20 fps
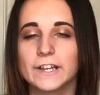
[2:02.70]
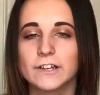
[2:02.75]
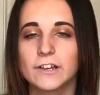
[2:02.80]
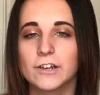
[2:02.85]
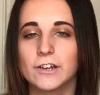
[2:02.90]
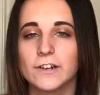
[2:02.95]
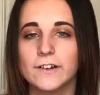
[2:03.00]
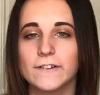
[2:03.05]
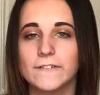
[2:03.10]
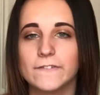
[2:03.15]
I
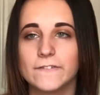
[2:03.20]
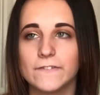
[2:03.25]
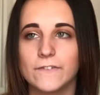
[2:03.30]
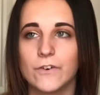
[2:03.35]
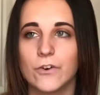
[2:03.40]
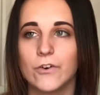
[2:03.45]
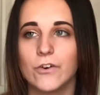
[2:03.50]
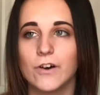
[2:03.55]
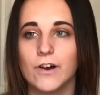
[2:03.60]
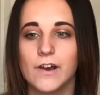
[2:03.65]
got off
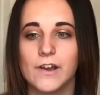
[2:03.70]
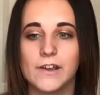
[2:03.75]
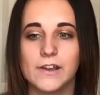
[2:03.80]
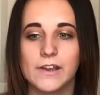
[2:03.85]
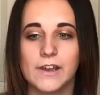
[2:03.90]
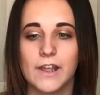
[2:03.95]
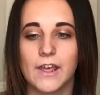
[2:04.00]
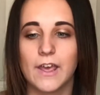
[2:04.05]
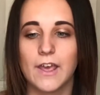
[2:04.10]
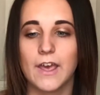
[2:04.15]

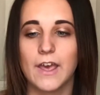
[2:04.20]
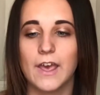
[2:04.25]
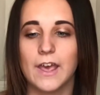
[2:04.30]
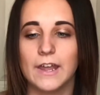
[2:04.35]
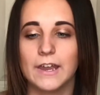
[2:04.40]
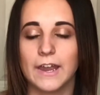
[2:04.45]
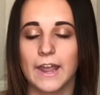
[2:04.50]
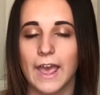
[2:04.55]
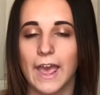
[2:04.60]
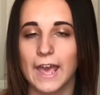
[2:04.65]
on
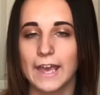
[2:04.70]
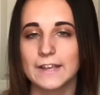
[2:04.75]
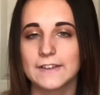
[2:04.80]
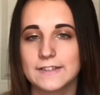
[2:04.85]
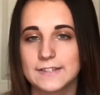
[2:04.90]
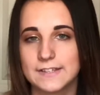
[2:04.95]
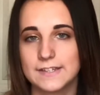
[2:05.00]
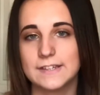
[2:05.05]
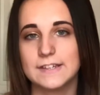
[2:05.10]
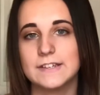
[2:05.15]
an
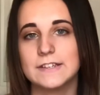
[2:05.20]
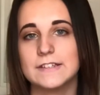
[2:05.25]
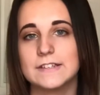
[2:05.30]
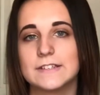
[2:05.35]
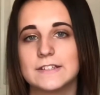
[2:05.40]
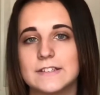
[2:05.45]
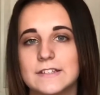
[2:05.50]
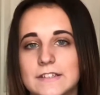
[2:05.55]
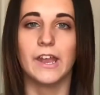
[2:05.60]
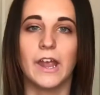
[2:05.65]

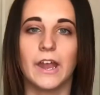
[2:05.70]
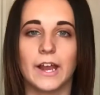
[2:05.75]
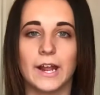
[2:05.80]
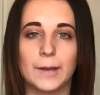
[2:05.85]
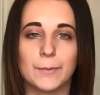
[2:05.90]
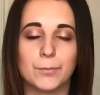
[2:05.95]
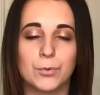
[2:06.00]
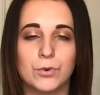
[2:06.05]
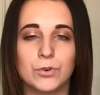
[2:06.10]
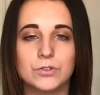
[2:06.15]
exit and
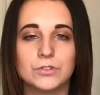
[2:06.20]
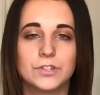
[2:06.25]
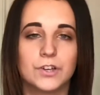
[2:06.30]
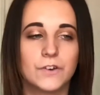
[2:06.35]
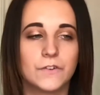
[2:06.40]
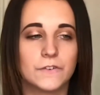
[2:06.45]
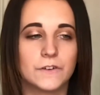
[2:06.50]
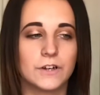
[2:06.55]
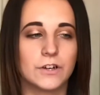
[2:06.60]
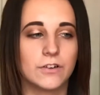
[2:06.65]
I pulled
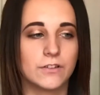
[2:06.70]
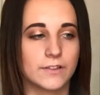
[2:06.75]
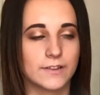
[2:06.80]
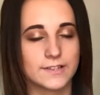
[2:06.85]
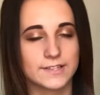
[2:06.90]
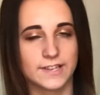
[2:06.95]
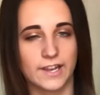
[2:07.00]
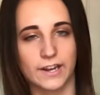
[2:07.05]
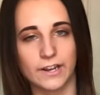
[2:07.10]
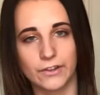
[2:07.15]
over on
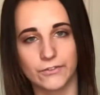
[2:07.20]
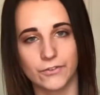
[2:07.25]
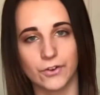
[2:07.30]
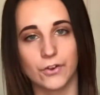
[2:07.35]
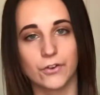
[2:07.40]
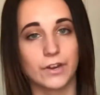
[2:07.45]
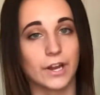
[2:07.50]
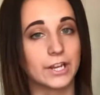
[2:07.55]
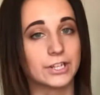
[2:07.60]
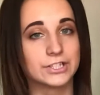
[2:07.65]
the side of the
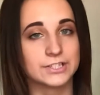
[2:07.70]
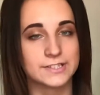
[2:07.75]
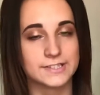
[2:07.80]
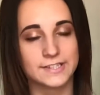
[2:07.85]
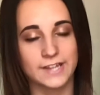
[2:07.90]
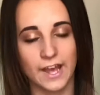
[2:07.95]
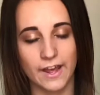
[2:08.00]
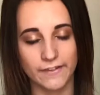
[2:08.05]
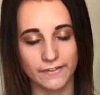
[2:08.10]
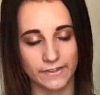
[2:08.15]
road and I just
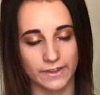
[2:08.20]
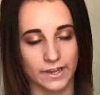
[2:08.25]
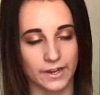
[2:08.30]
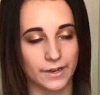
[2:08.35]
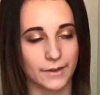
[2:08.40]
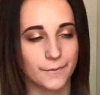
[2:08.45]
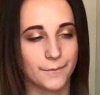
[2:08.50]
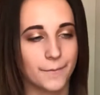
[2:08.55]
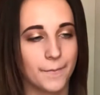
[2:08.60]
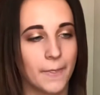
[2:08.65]
sat
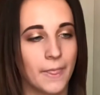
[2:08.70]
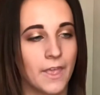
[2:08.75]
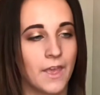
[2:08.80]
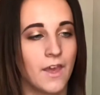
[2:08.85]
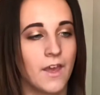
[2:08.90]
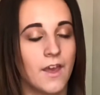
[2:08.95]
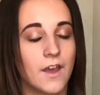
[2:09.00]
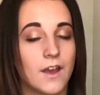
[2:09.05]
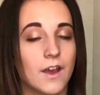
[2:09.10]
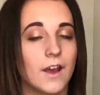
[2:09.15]
there.
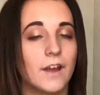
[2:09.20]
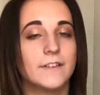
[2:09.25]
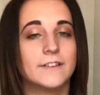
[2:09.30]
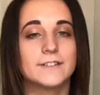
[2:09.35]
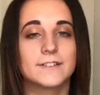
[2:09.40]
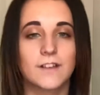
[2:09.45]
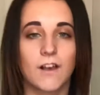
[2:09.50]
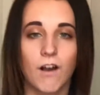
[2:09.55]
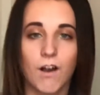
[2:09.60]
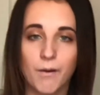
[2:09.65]
And
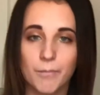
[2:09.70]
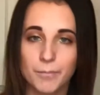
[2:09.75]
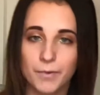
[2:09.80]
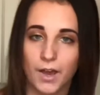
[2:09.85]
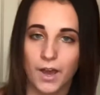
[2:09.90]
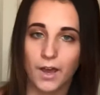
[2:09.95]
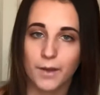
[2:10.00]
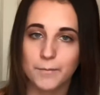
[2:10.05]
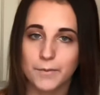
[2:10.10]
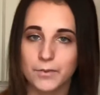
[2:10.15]
this cop
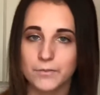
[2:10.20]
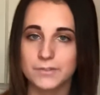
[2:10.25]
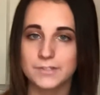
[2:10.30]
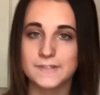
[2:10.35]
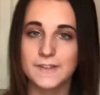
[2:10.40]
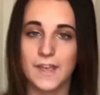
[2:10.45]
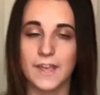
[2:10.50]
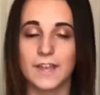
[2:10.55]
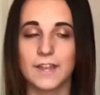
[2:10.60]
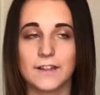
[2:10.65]
behind me was
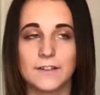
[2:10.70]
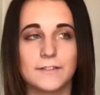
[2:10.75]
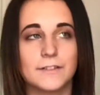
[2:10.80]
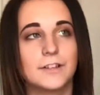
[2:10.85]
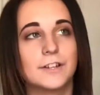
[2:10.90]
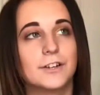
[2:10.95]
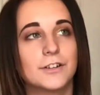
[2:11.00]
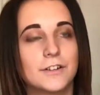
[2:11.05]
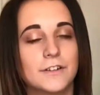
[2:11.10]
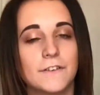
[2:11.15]
taking
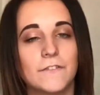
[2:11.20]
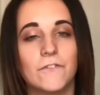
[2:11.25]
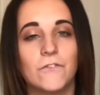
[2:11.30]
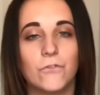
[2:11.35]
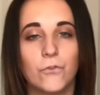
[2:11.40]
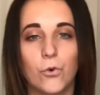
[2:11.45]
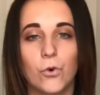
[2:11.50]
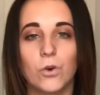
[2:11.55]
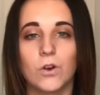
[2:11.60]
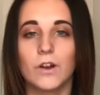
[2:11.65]
literally
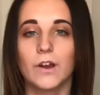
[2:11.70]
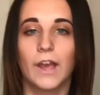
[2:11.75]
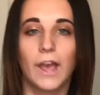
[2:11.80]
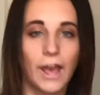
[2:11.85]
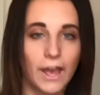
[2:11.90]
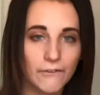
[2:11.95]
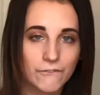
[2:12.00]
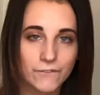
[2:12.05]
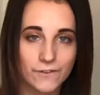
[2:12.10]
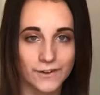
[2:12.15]

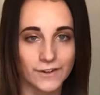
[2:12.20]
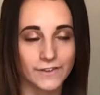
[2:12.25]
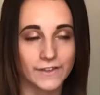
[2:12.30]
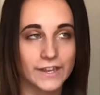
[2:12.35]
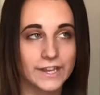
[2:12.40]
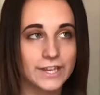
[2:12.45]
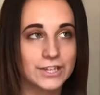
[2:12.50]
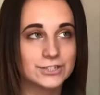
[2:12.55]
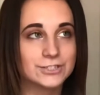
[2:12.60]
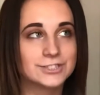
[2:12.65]
forever.
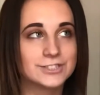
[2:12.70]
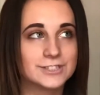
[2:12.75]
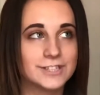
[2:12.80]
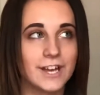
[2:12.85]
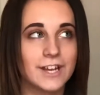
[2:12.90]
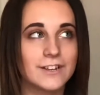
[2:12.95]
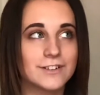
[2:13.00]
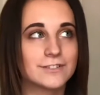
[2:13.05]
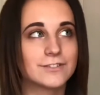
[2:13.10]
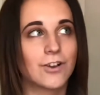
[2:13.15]
Like, he just
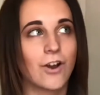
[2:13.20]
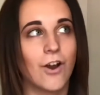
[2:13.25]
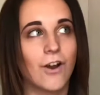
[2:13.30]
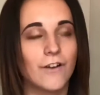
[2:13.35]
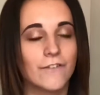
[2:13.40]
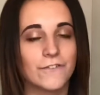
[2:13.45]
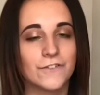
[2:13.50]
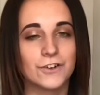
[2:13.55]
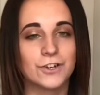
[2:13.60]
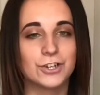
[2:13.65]
sat in his
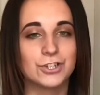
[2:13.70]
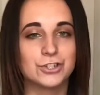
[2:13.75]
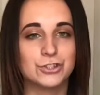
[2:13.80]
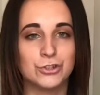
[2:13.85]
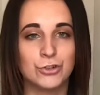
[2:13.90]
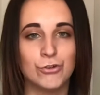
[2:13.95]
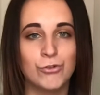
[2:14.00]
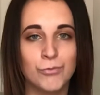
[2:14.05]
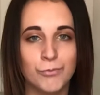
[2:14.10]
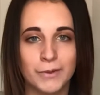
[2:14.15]
car for a good
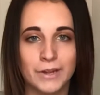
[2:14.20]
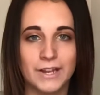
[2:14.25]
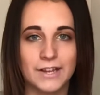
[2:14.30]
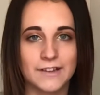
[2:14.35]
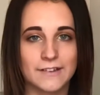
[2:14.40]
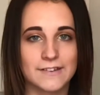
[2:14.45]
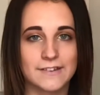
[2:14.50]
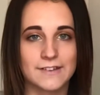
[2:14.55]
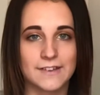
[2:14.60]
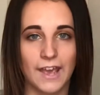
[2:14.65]
2
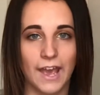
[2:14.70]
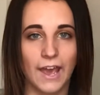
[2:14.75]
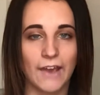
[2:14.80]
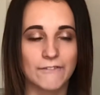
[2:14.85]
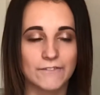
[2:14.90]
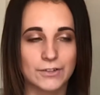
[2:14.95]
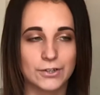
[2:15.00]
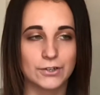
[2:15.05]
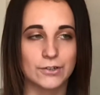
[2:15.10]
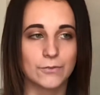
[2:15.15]
minutes
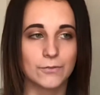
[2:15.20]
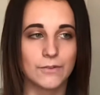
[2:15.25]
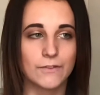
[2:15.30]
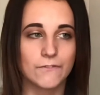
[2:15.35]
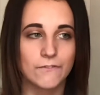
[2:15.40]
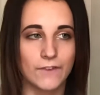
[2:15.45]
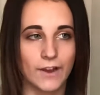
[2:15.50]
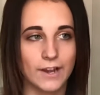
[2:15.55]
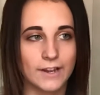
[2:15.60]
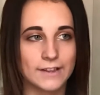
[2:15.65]
after we
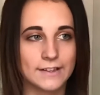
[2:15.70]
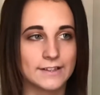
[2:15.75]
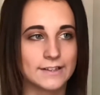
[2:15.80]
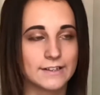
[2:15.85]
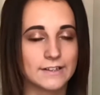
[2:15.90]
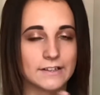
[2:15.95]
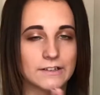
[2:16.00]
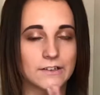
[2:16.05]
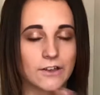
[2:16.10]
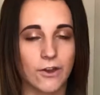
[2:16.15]

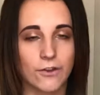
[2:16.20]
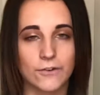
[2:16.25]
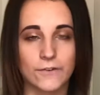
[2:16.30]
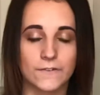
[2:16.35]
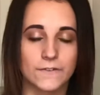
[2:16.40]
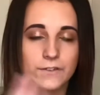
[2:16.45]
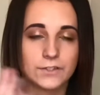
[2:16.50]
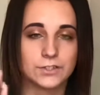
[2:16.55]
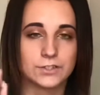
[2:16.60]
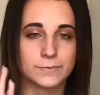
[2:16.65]
finally got
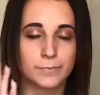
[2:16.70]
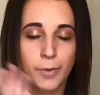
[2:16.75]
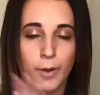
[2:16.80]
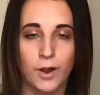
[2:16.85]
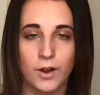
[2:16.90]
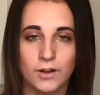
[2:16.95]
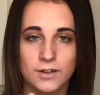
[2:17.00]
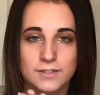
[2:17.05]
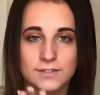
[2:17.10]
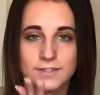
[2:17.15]
over and just
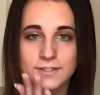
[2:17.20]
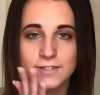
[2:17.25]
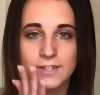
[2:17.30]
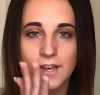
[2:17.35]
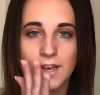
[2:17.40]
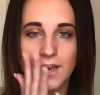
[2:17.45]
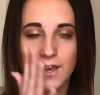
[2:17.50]
parked.